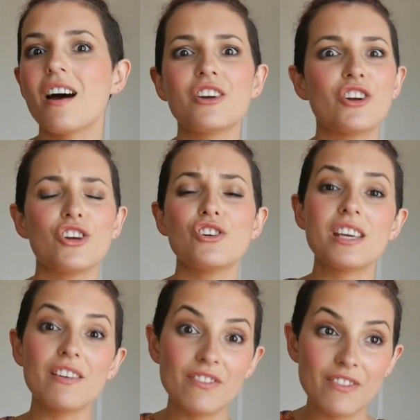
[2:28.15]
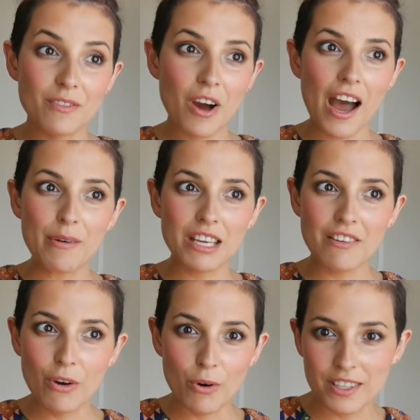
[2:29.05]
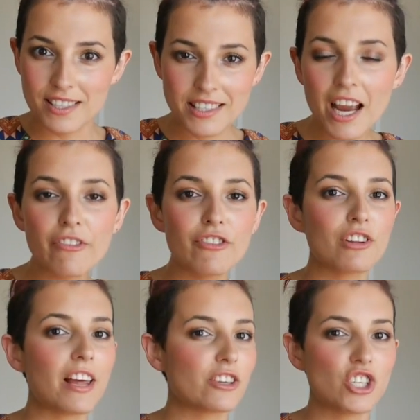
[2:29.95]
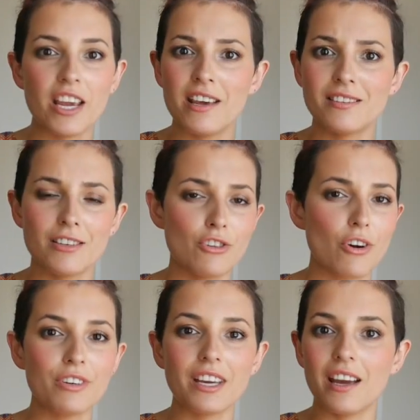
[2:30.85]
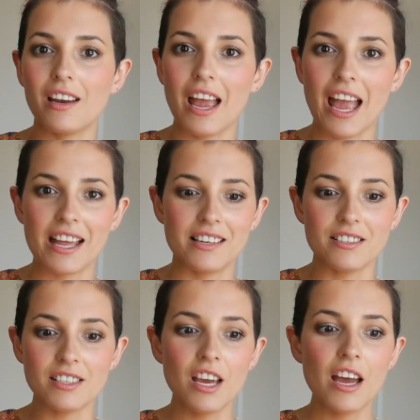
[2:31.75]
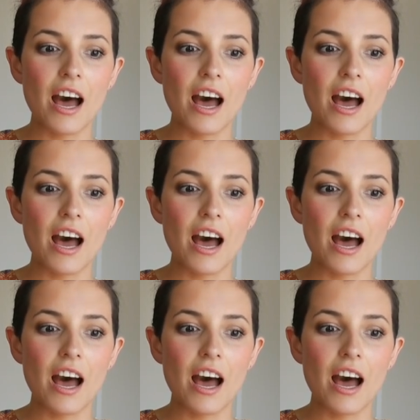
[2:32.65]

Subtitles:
You know, I would give her all this snack food like cheese and yogurt and